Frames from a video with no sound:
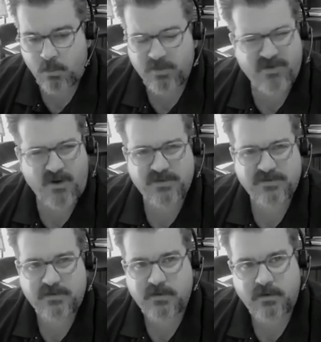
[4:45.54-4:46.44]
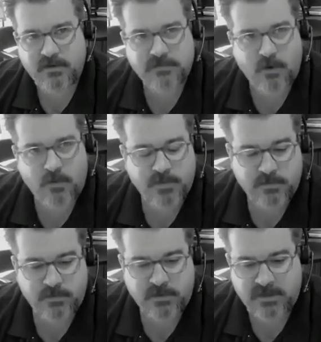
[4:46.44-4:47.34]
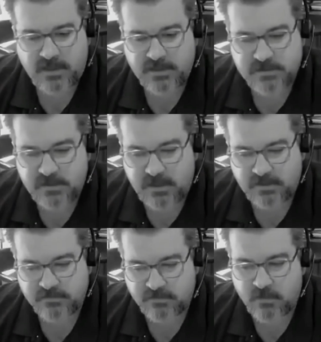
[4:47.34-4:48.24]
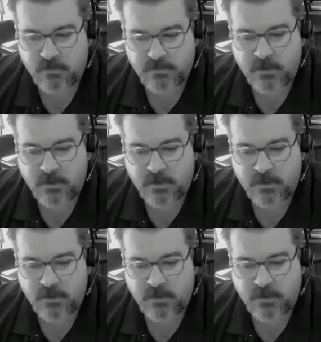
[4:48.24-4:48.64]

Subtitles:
We've always encouraged open communication, and so